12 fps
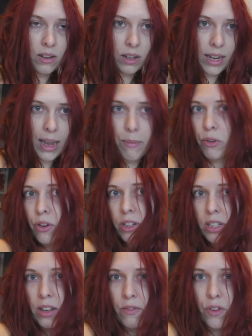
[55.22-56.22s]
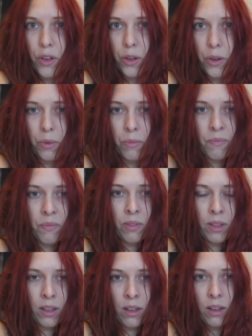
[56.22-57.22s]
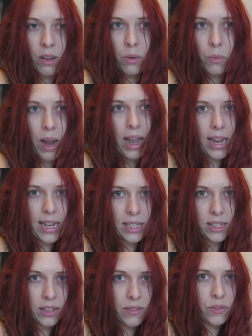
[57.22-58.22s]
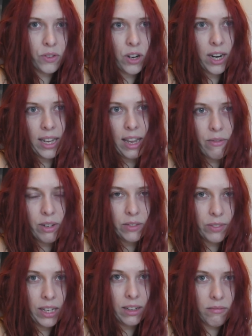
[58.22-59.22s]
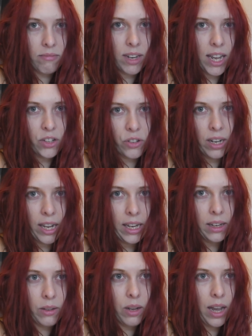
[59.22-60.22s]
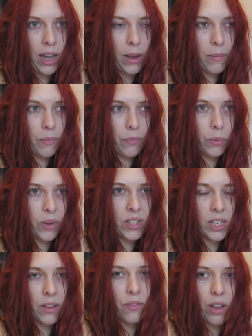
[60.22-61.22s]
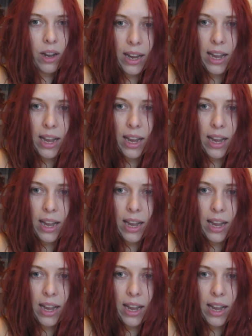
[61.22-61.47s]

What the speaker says: came across a few ways of trying to get rid of it naturally with stuff that I